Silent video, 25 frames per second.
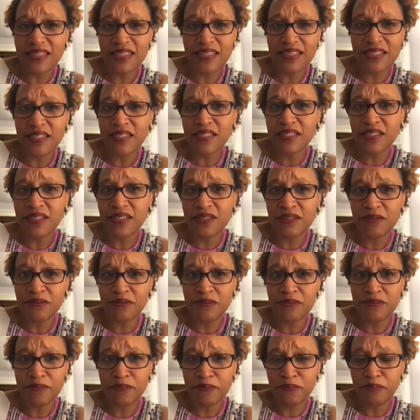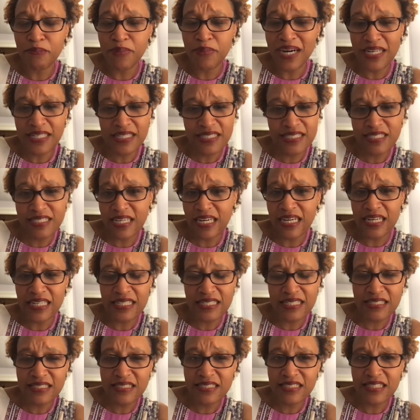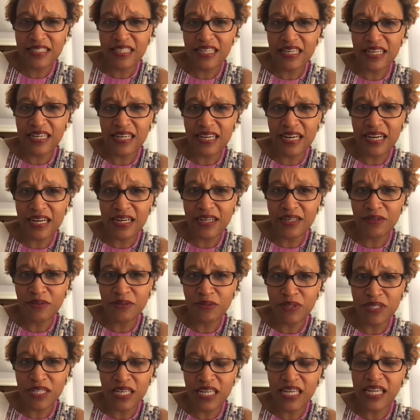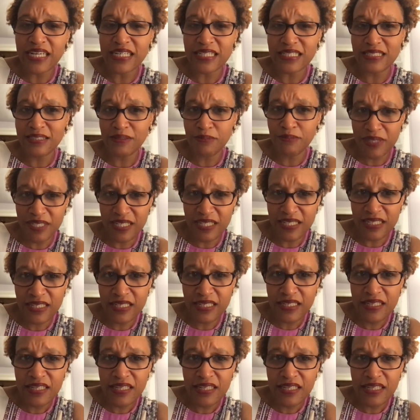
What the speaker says: the body size that I would like to be.